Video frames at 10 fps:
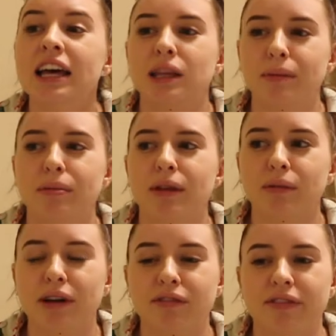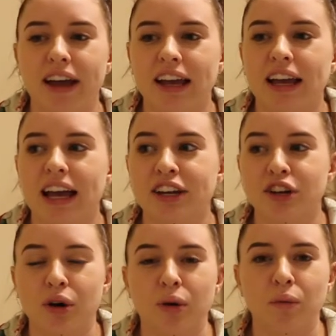the people that we invite I
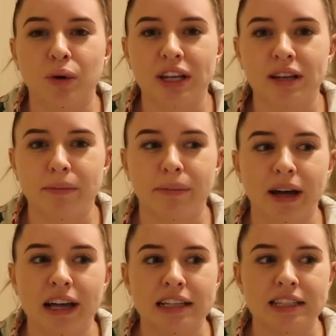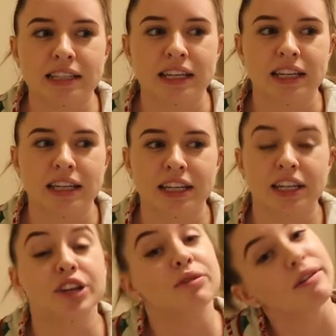know wouldn't, but
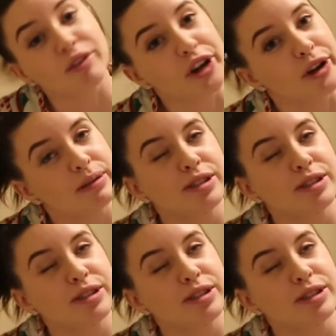you never know.